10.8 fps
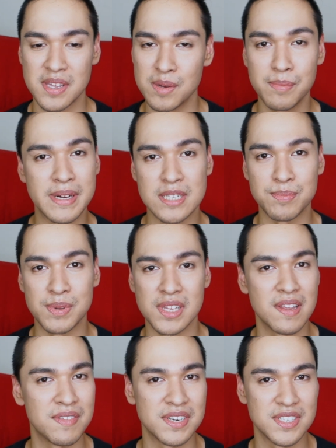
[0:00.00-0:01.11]
you best
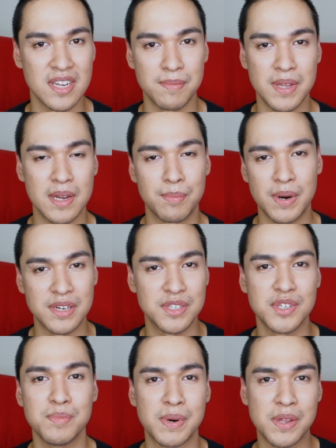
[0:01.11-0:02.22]
believe there's gonna be a part
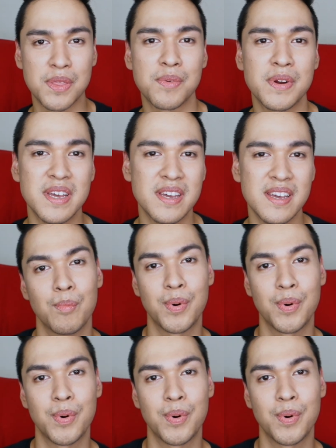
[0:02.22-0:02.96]
2, part 3,